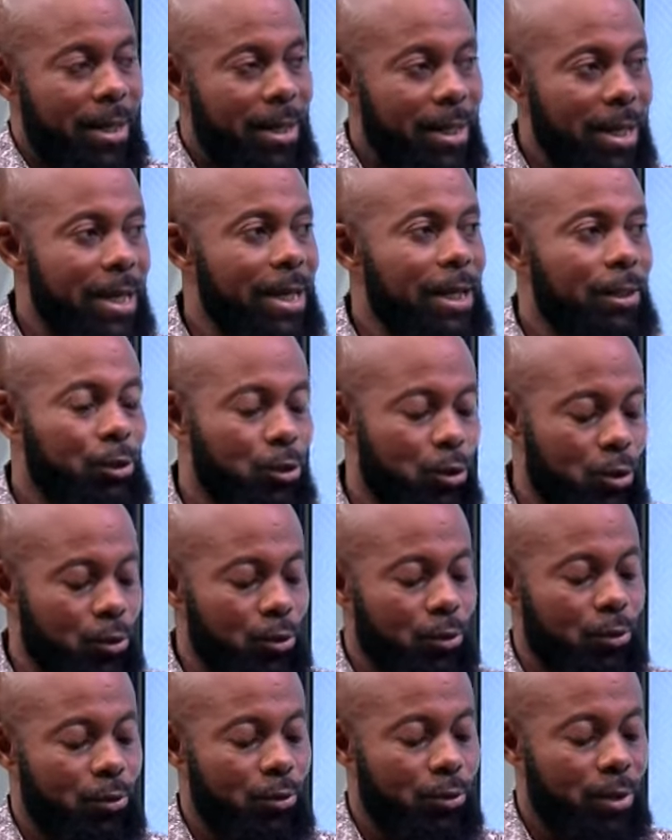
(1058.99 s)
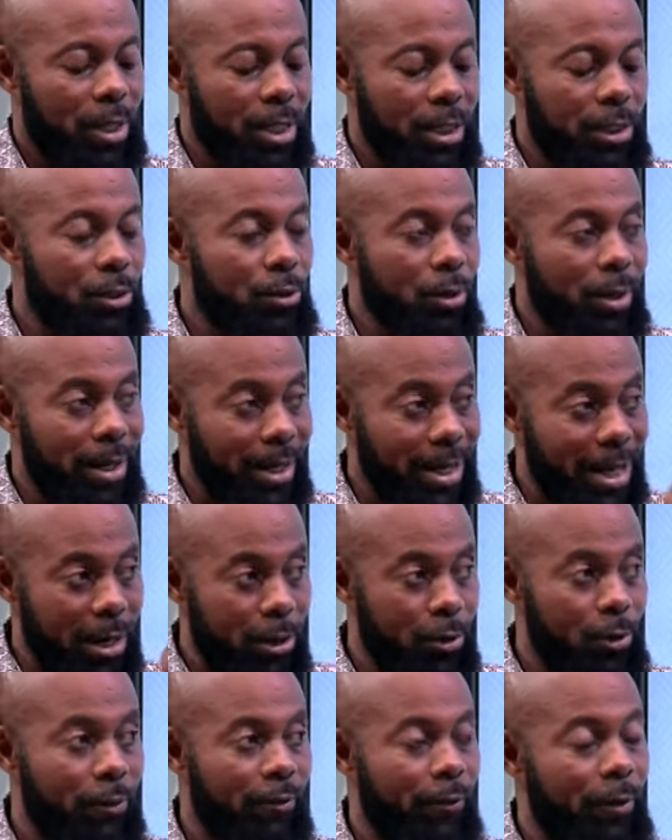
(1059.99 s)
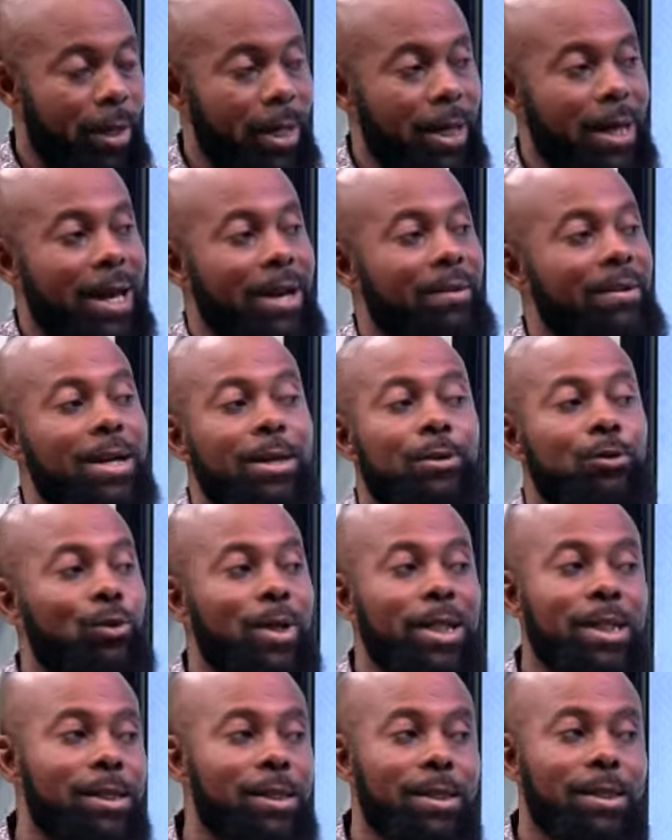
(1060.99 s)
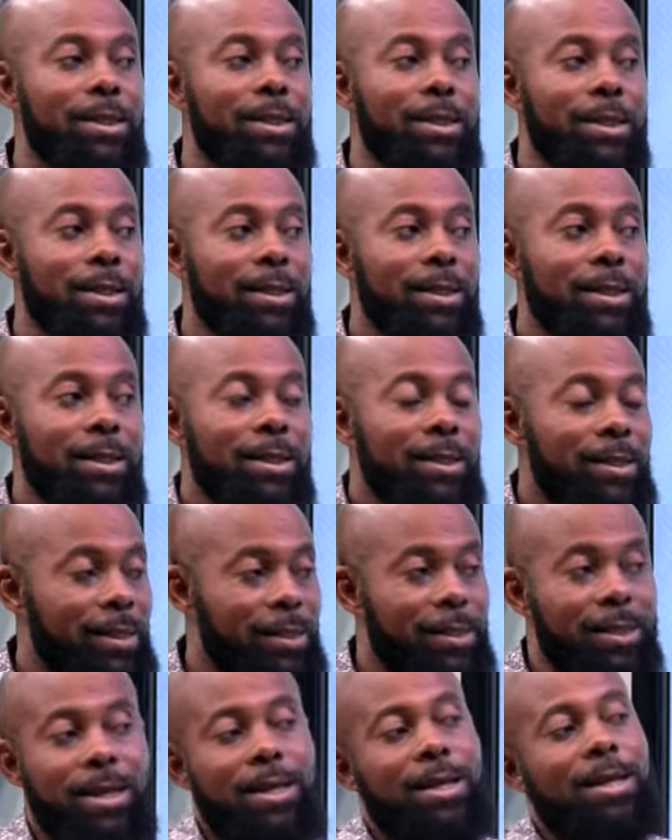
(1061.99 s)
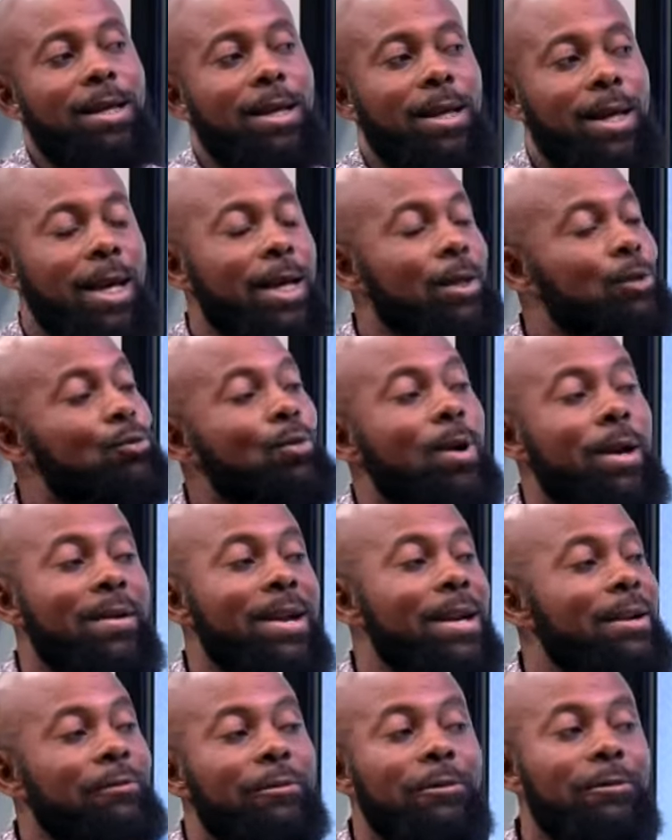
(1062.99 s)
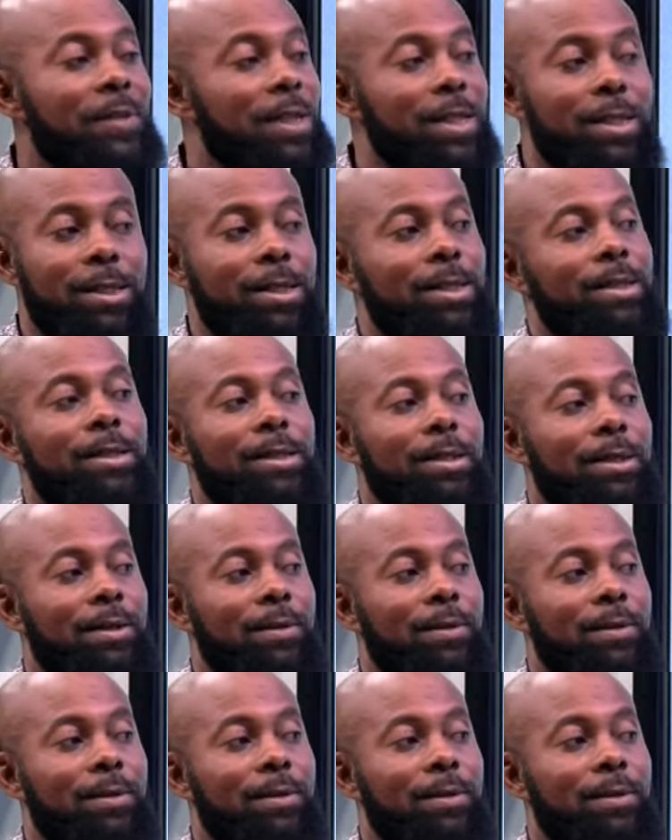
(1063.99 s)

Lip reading: Now you turn on engine oil gallon of oil 120 cedis. See, 250 cedis.